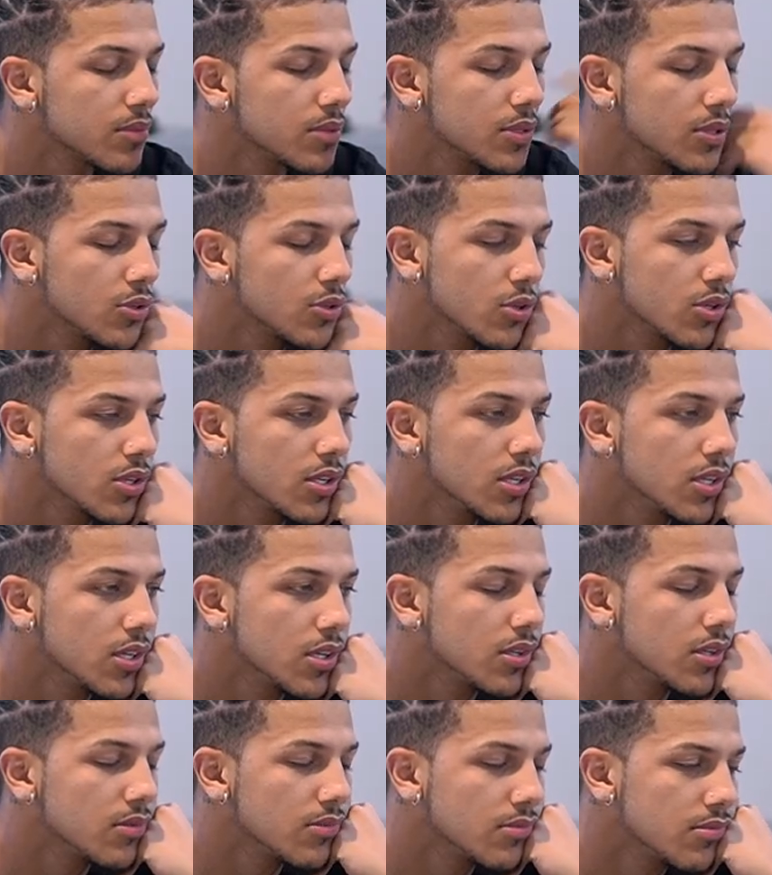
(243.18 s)
mean, you were
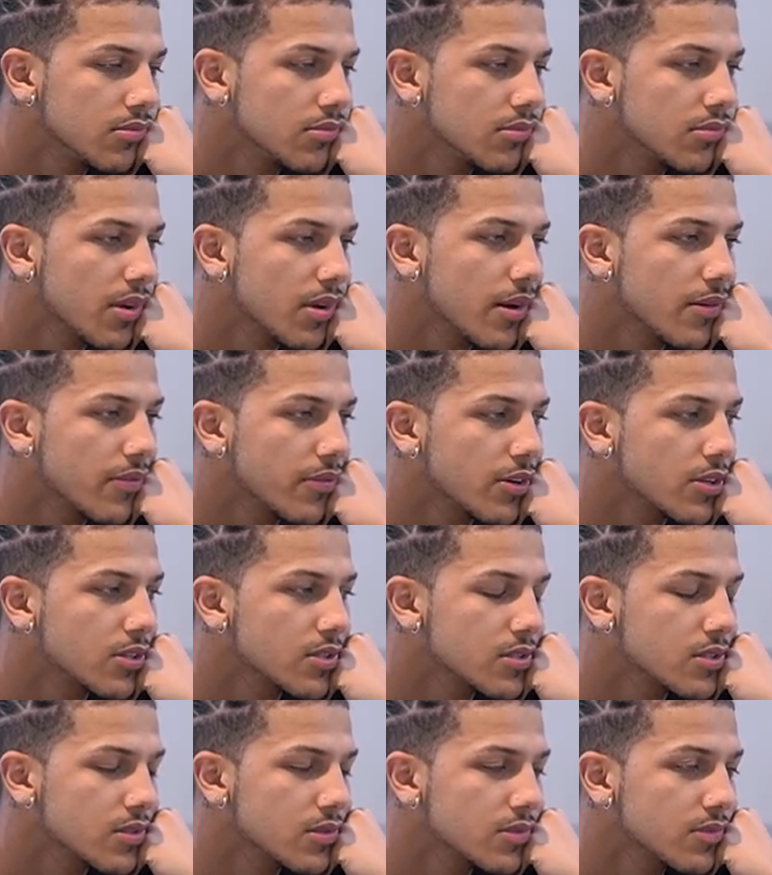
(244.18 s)
good at
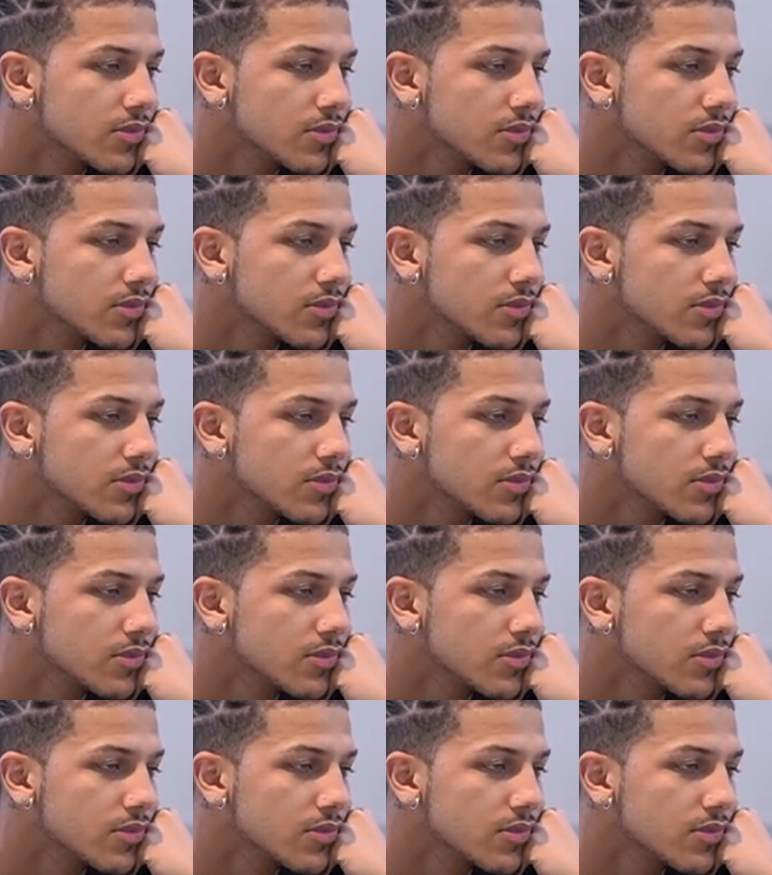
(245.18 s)
first.